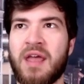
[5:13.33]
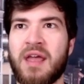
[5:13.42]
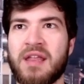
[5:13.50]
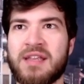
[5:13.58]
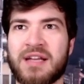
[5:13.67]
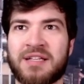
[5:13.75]

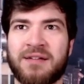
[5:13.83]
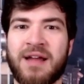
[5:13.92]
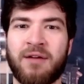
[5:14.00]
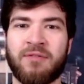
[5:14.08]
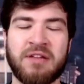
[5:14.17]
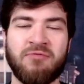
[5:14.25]
yes, they're
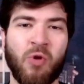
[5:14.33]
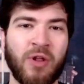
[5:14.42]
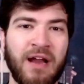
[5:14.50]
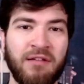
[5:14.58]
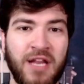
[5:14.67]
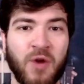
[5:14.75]
not really
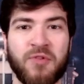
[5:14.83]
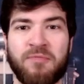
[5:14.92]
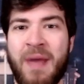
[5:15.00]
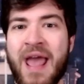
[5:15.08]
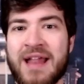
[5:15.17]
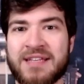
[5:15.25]
rolling out there with
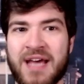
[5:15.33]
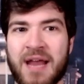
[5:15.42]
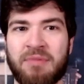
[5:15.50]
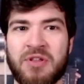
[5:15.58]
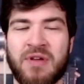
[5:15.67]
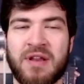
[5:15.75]
pads
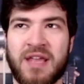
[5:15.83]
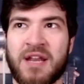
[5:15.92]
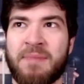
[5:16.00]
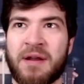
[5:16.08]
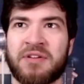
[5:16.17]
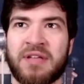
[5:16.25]
on, but you can get a
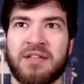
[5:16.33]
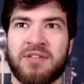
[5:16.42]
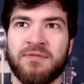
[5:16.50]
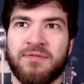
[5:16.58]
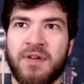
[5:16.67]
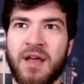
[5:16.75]
better sense
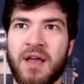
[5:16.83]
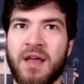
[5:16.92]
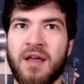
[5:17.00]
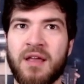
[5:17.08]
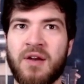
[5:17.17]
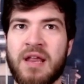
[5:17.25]
of,
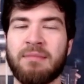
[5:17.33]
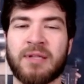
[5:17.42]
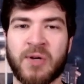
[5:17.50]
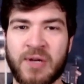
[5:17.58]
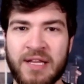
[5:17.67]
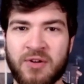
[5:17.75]
you know, him
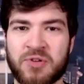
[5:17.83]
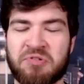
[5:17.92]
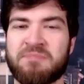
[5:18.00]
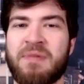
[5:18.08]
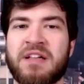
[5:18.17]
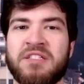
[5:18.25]
learning those
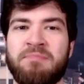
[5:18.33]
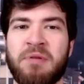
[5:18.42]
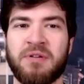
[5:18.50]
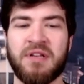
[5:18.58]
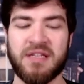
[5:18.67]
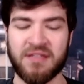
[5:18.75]

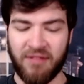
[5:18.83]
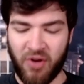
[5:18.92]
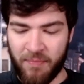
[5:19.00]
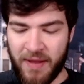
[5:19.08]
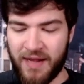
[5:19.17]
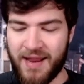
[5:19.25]
responsibilities a
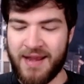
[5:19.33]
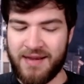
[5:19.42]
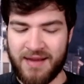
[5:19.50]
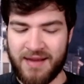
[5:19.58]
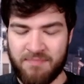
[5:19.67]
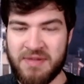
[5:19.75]
little bit
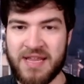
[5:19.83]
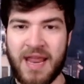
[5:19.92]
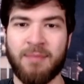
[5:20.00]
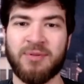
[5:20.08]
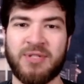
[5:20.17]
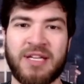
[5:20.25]
and being
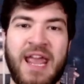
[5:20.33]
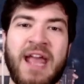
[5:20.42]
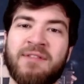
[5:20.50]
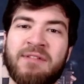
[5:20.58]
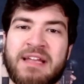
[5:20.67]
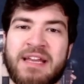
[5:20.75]
able to
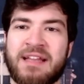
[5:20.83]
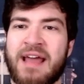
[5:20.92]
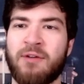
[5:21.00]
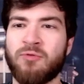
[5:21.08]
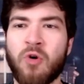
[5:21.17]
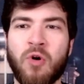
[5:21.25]
carry into
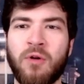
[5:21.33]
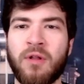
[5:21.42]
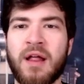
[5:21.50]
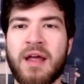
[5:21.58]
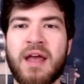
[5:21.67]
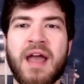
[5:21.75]
that
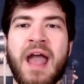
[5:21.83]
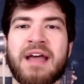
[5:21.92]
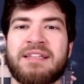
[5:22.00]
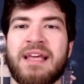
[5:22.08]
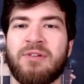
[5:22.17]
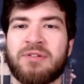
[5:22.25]
role
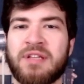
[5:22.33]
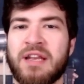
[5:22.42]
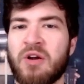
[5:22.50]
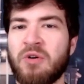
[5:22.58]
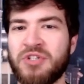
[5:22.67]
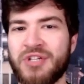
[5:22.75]
as they look to
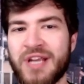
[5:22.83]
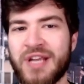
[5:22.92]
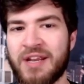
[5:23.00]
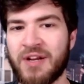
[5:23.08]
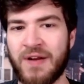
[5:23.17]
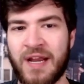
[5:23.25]
negotiate
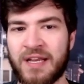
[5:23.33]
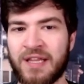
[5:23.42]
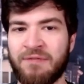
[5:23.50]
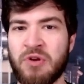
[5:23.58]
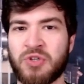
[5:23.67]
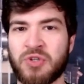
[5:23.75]
here into the
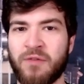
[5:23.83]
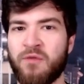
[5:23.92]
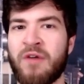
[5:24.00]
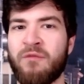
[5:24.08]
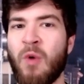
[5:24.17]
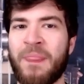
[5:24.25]
future
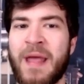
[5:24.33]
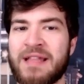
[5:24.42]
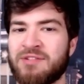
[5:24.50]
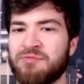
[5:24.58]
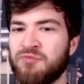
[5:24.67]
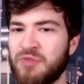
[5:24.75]
of what
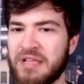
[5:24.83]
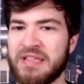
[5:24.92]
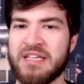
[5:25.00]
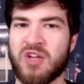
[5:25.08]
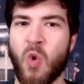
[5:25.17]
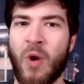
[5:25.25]
that's
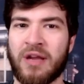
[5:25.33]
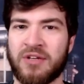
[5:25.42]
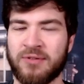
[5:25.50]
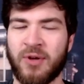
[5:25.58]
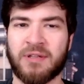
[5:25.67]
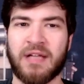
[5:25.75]
really going
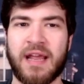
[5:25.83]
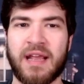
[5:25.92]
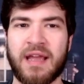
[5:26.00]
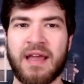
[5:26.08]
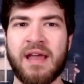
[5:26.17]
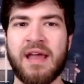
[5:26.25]
to look
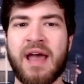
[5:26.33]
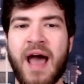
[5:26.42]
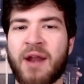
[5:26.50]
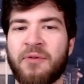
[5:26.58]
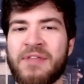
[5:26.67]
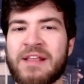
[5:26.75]
like. I
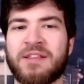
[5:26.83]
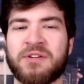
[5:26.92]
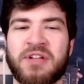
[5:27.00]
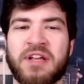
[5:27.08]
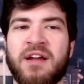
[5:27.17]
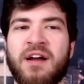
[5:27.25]
don't think
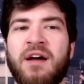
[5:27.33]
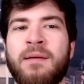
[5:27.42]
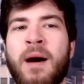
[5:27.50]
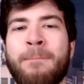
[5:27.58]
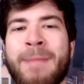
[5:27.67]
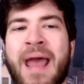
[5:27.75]
there's like a
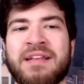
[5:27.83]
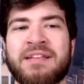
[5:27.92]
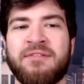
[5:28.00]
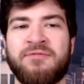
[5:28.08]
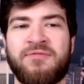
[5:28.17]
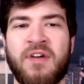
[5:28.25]

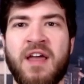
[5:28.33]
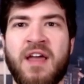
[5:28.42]
massive